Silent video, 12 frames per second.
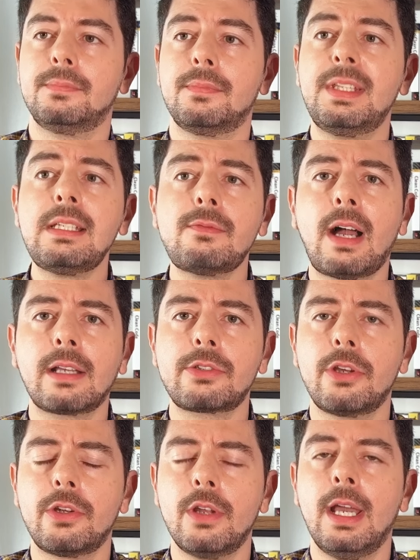This
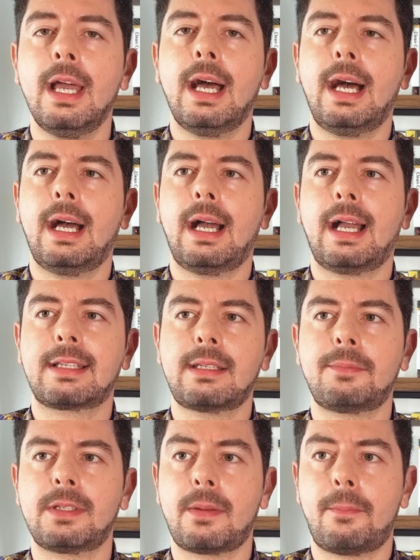function
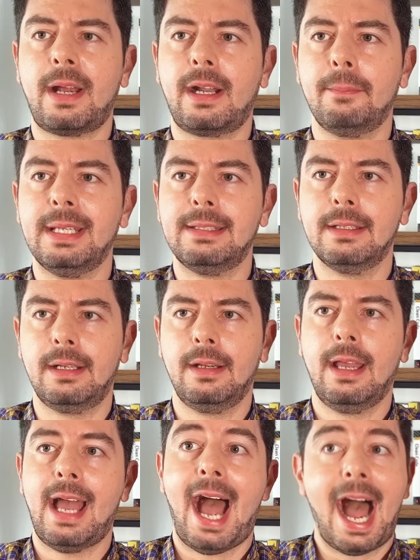accepts a parameter
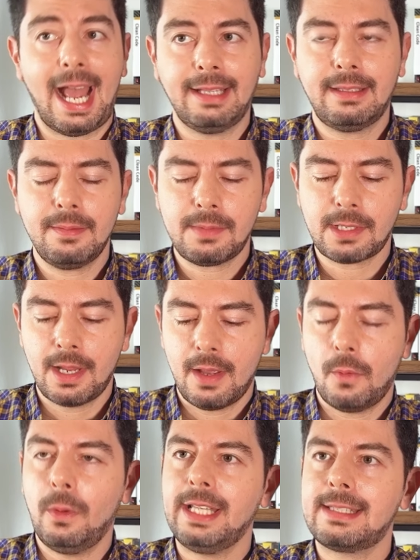items,
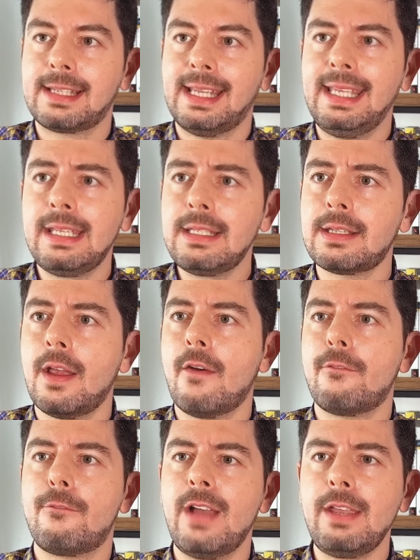which is
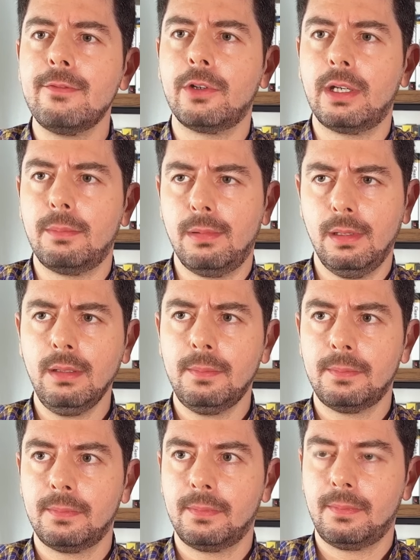favorable,
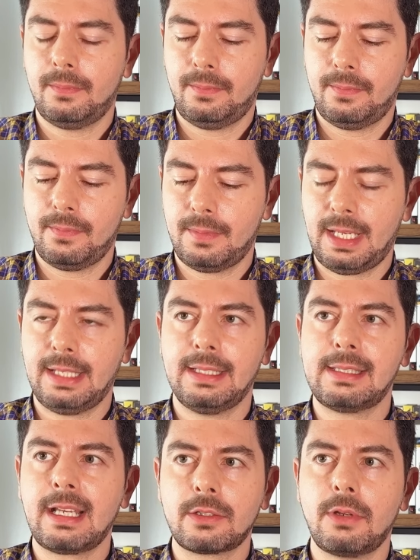and
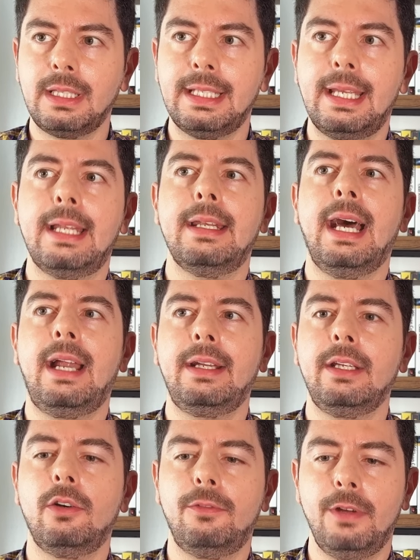it's actually an
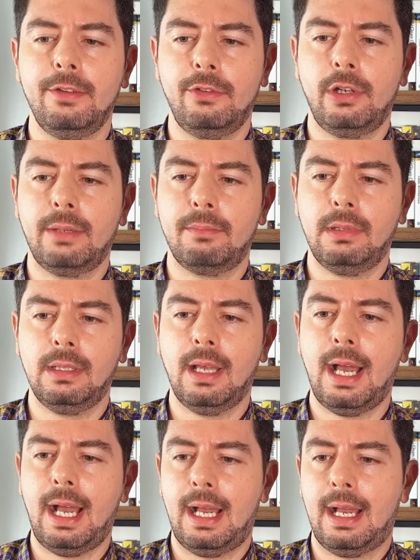array of favorable
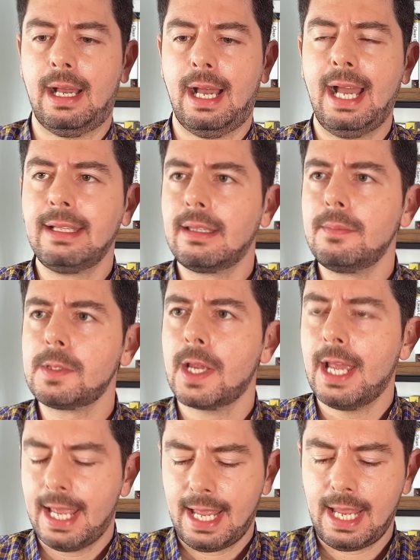items,
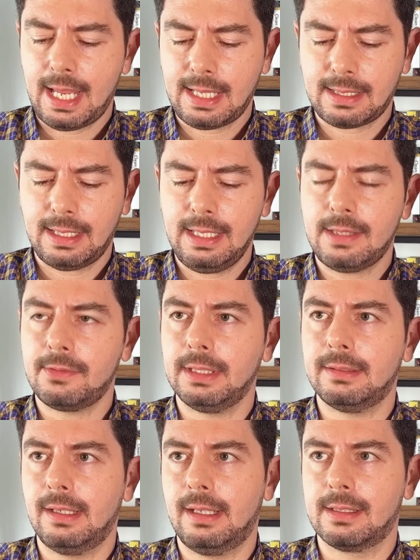and it
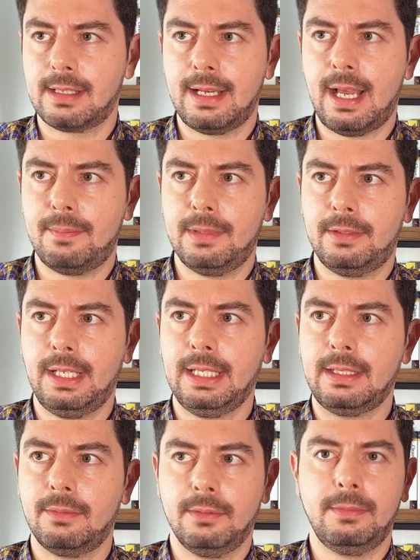returns a number,
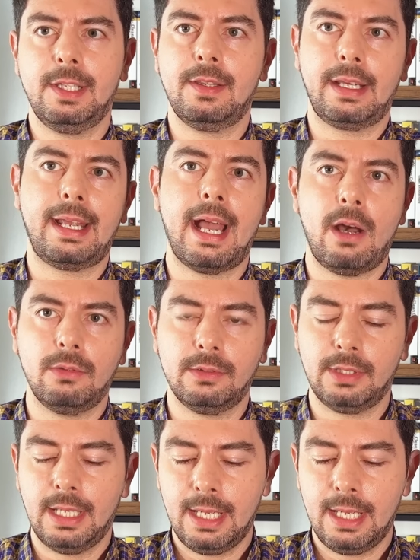right, with the count.